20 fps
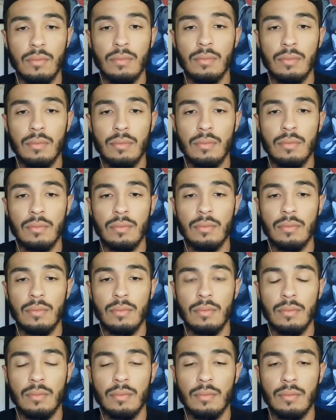
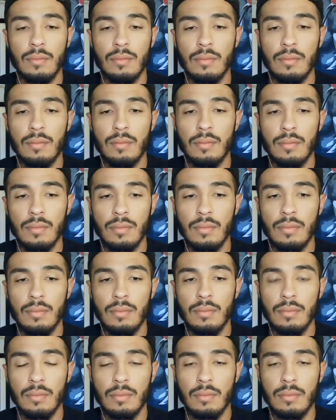
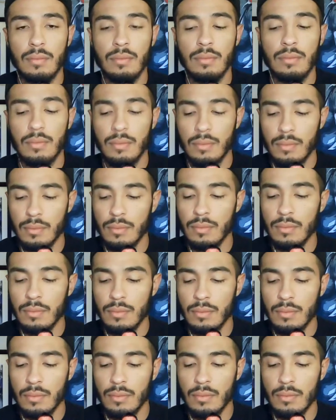
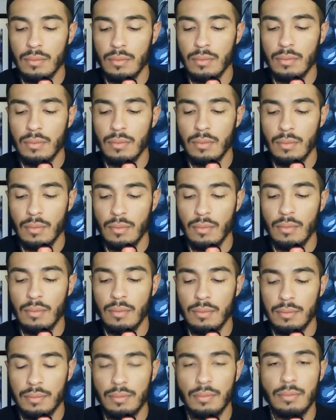
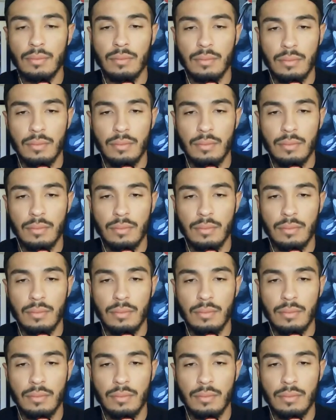The person shown says nothing.